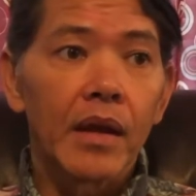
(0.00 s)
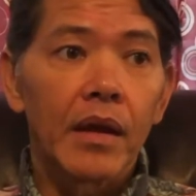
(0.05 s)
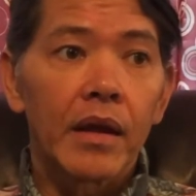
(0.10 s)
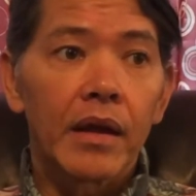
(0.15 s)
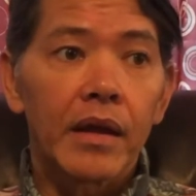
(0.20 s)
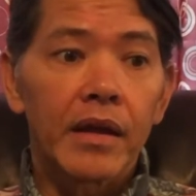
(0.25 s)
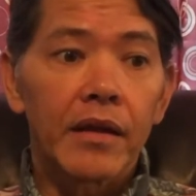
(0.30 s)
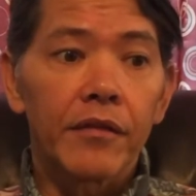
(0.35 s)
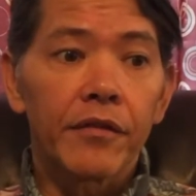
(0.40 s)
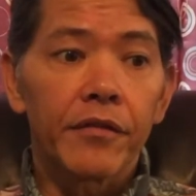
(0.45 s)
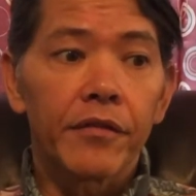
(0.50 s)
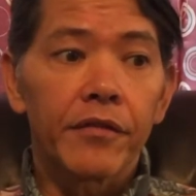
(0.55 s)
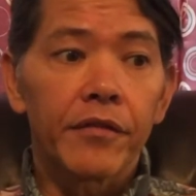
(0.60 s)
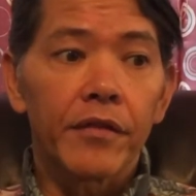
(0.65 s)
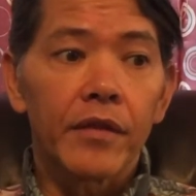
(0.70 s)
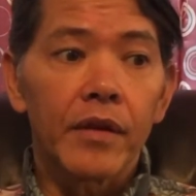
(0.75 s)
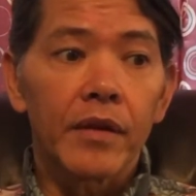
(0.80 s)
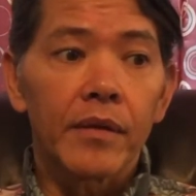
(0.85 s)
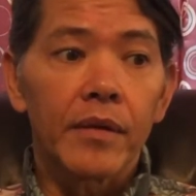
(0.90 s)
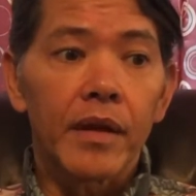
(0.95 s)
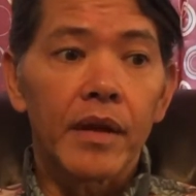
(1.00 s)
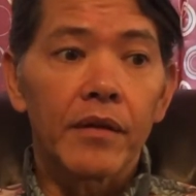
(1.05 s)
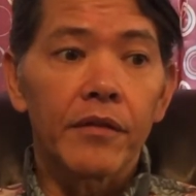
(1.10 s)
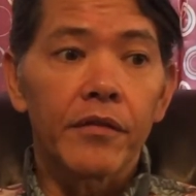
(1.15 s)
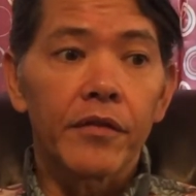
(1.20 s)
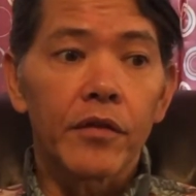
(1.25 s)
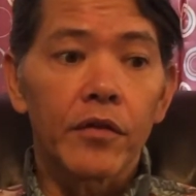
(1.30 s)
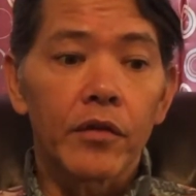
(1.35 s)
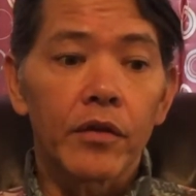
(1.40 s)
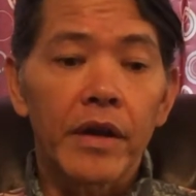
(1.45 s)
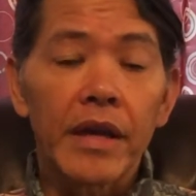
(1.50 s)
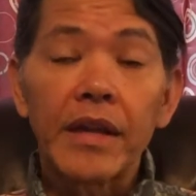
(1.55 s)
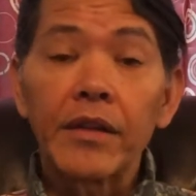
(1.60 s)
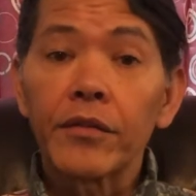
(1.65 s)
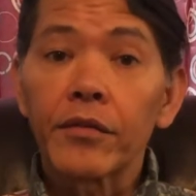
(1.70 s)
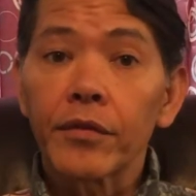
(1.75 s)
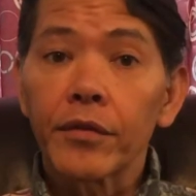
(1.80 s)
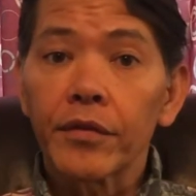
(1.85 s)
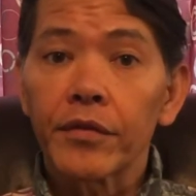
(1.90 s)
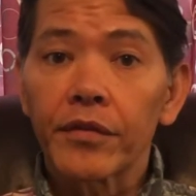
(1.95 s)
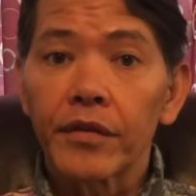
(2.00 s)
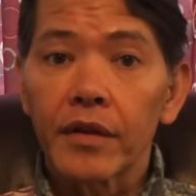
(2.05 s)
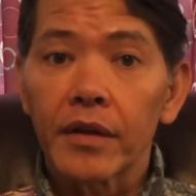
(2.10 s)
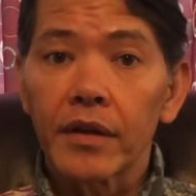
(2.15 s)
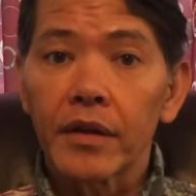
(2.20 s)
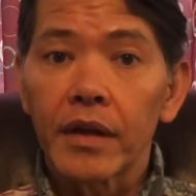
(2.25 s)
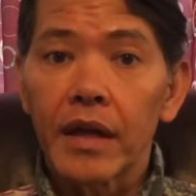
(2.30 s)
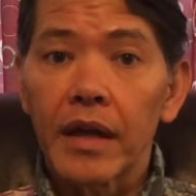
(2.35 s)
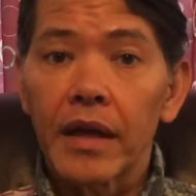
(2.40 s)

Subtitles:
If you're interested